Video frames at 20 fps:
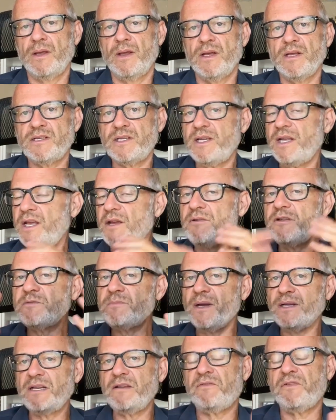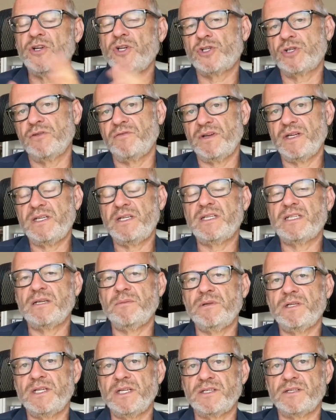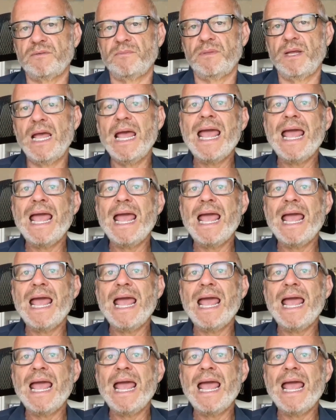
See, here's my definition of anti-Semitism.